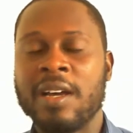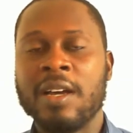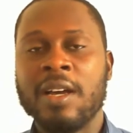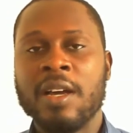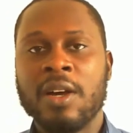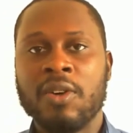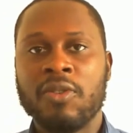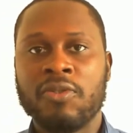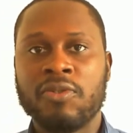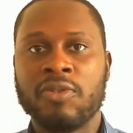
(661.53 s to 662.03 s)

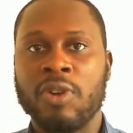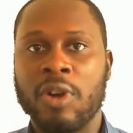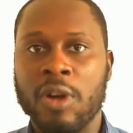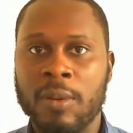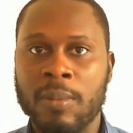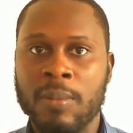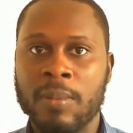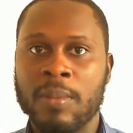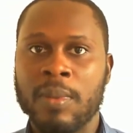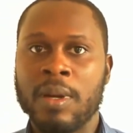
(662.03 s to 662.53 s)

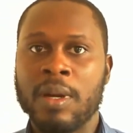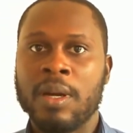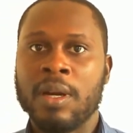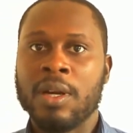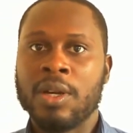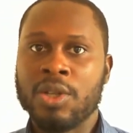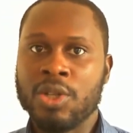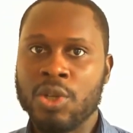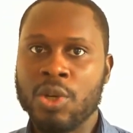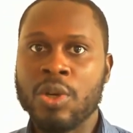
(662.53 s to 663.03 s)
from
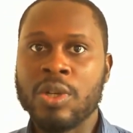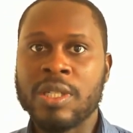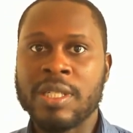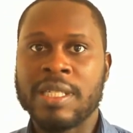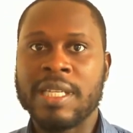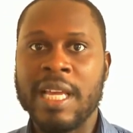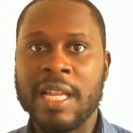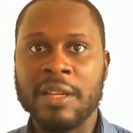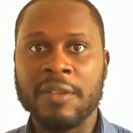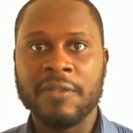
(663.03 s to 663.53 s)
your
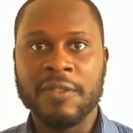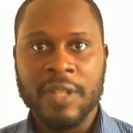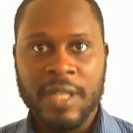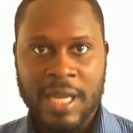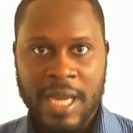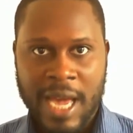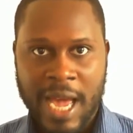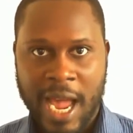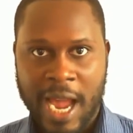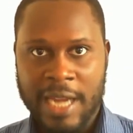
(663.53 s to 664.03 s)

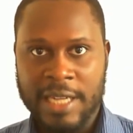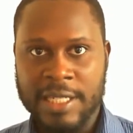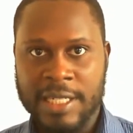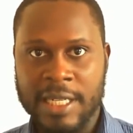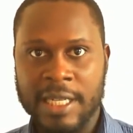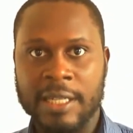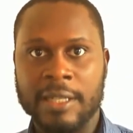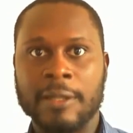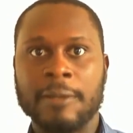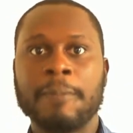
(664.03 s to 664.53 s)

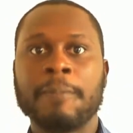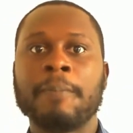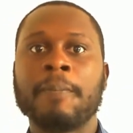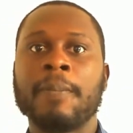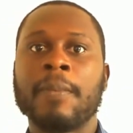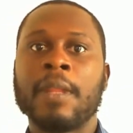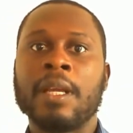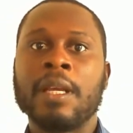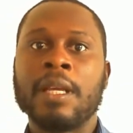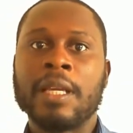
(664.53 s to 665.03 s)
self-ideal,
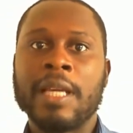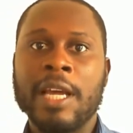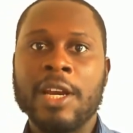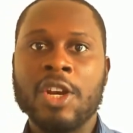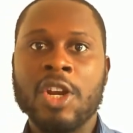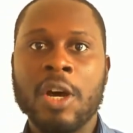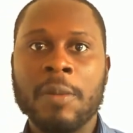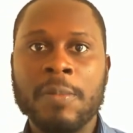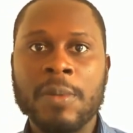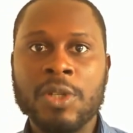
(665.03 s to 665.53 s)

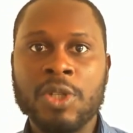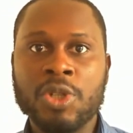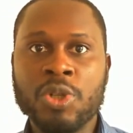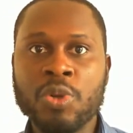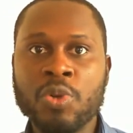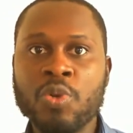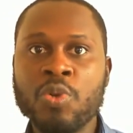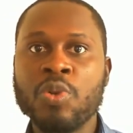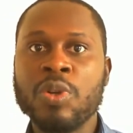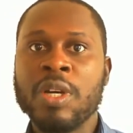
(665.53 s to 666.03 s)
cannot be
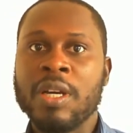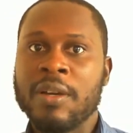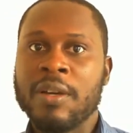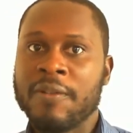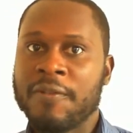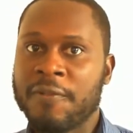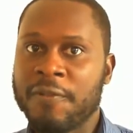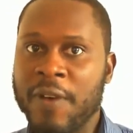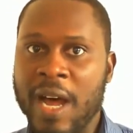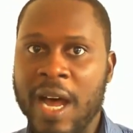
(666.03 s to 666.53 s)
too
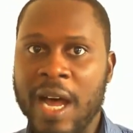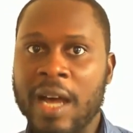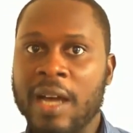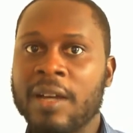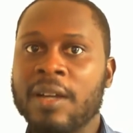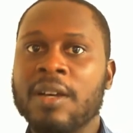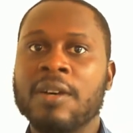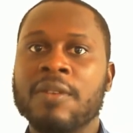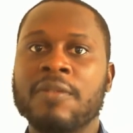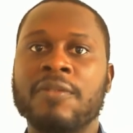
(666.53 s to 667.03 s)
far
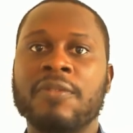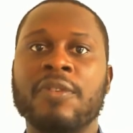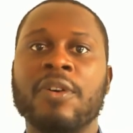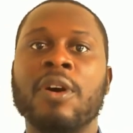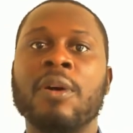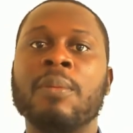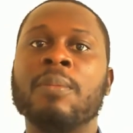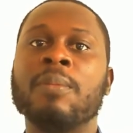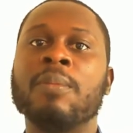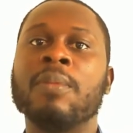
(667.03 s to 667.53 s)

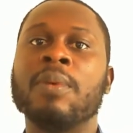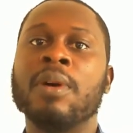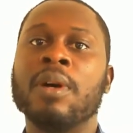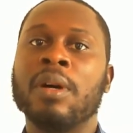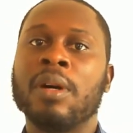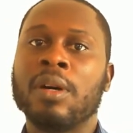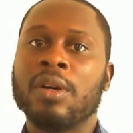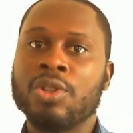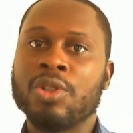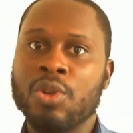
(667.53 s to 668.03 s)
from
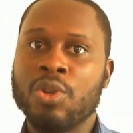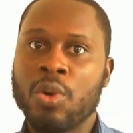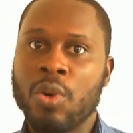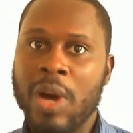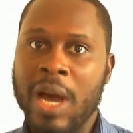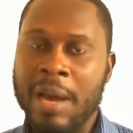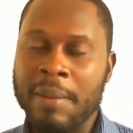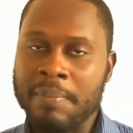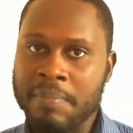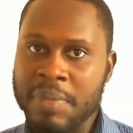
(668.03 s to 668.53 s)

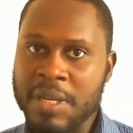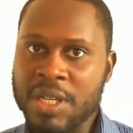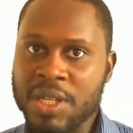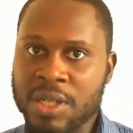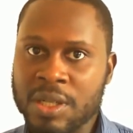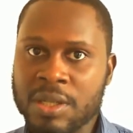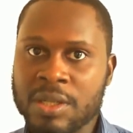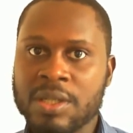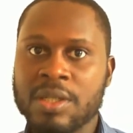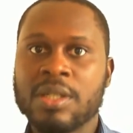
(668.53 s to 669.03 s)
your
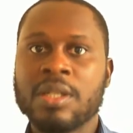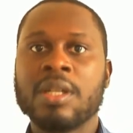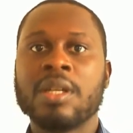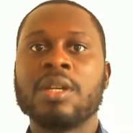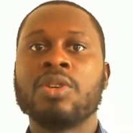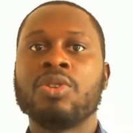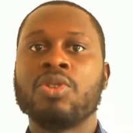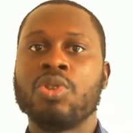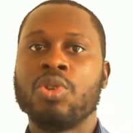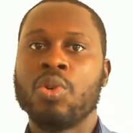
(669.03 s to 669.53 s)
ambitions,
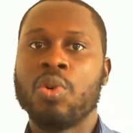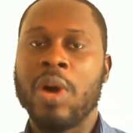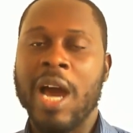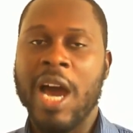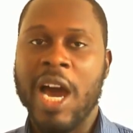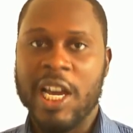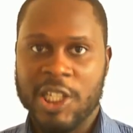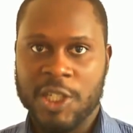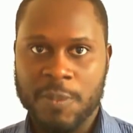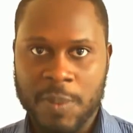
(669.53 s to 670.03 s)
your
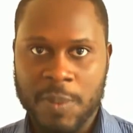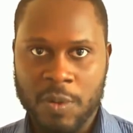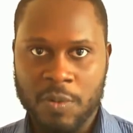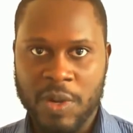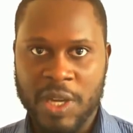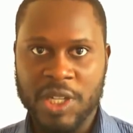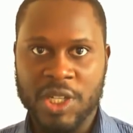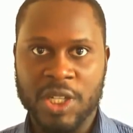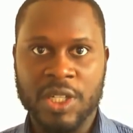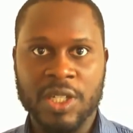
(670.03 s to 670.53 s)

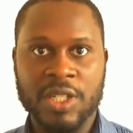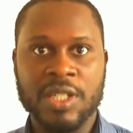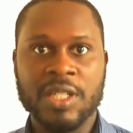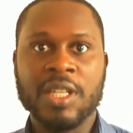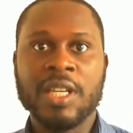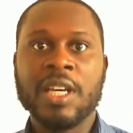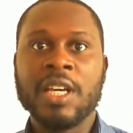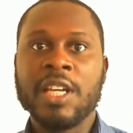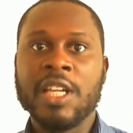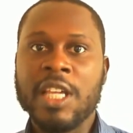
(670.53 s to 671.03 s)
aspirations.
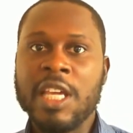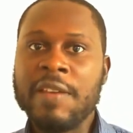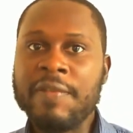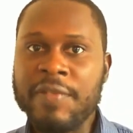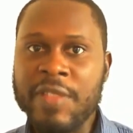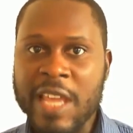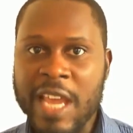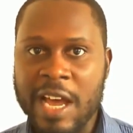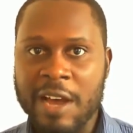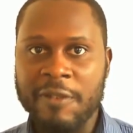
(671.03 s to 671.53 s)
If
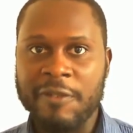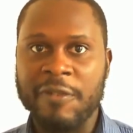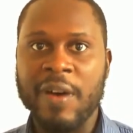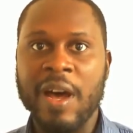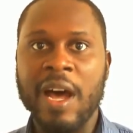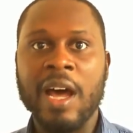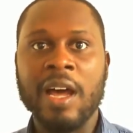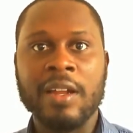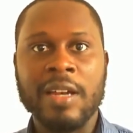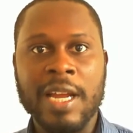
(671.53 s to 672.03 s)
they are
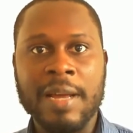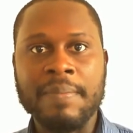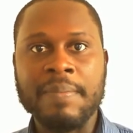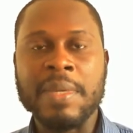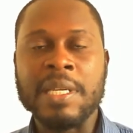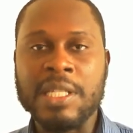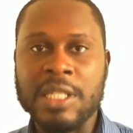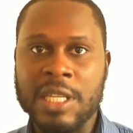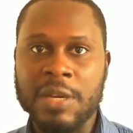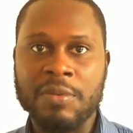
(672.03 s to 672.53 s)
far, that
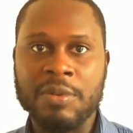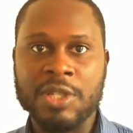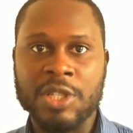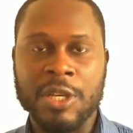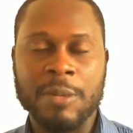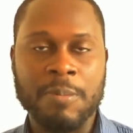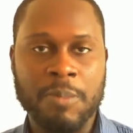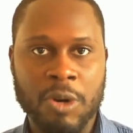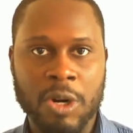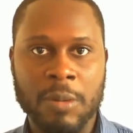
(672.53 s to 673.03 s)
means there is a
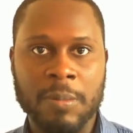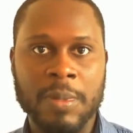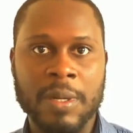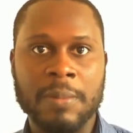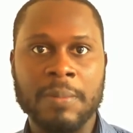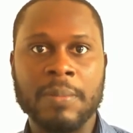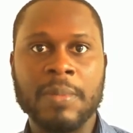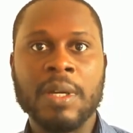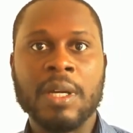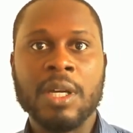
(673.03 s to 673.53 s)

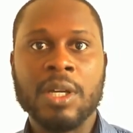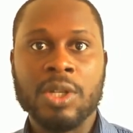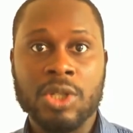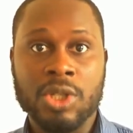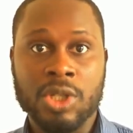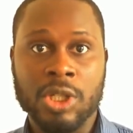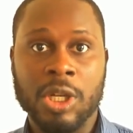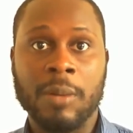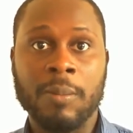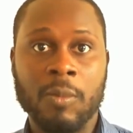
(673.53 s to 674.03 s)
problem
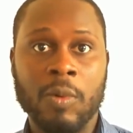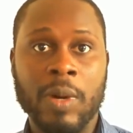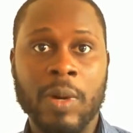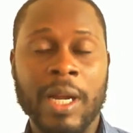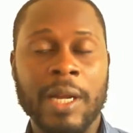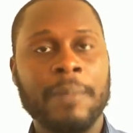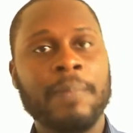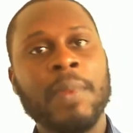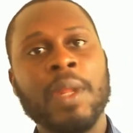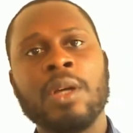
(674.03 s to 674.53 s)
somewhere.
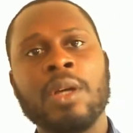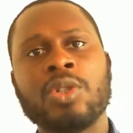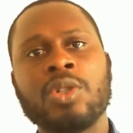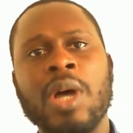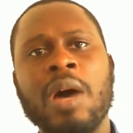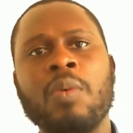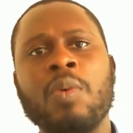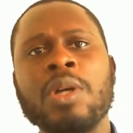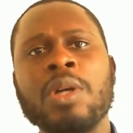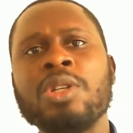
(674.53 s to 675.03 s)
So I
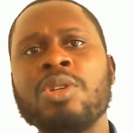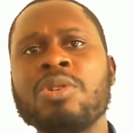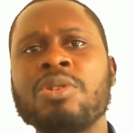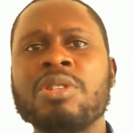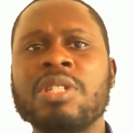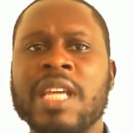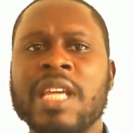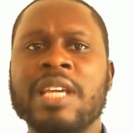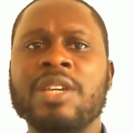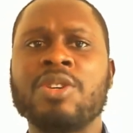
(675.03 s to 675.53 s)
want you to
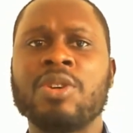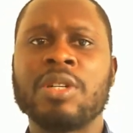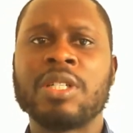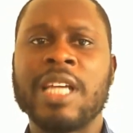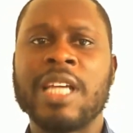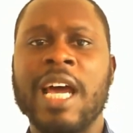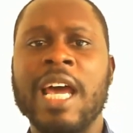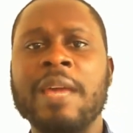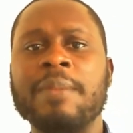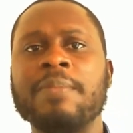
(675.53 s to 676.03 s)
take your
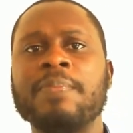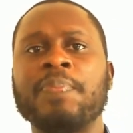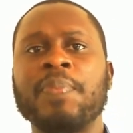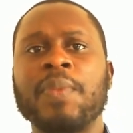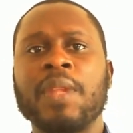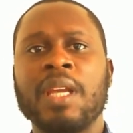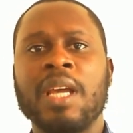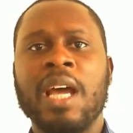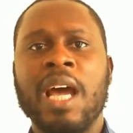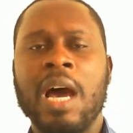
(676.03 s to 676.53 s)
time.
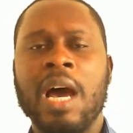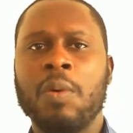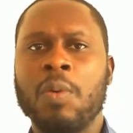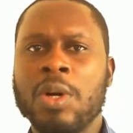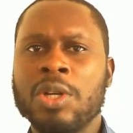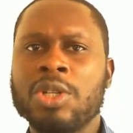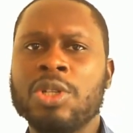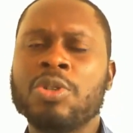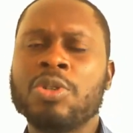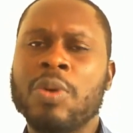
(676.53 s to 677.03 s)
I want
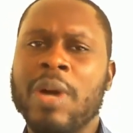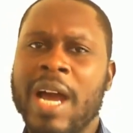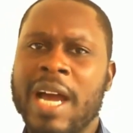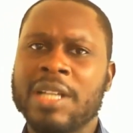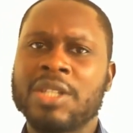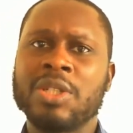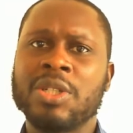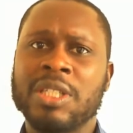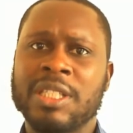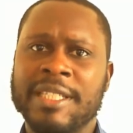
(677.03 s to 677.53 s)
you to
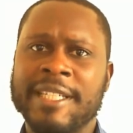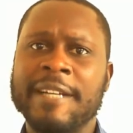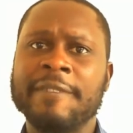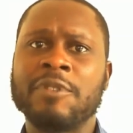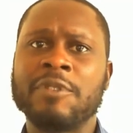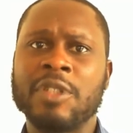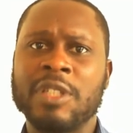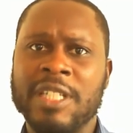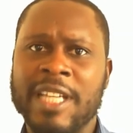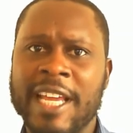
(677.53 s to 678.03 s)
ask yourself
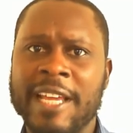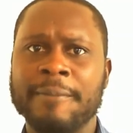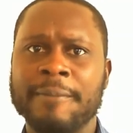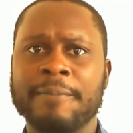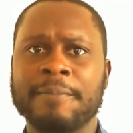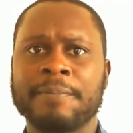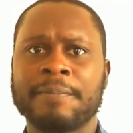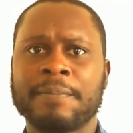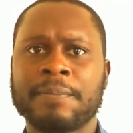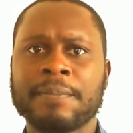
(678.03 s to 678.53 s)
today,
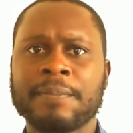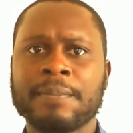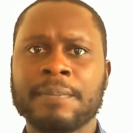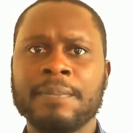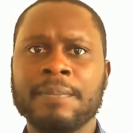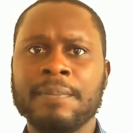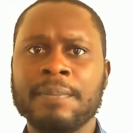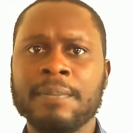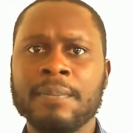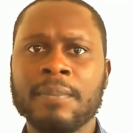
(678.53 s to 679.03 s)

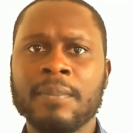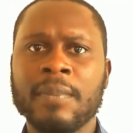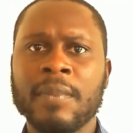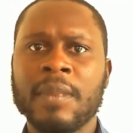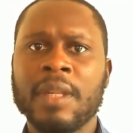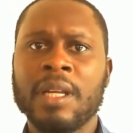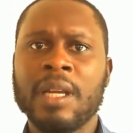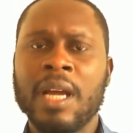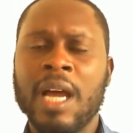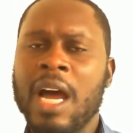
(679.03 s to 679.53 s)

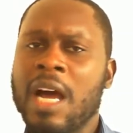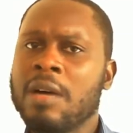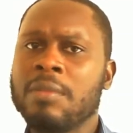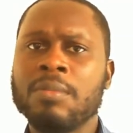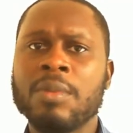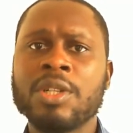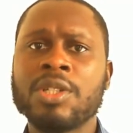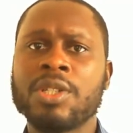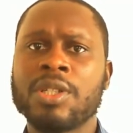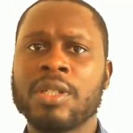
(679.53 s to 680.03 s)
how
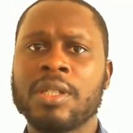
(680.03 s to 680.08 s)
much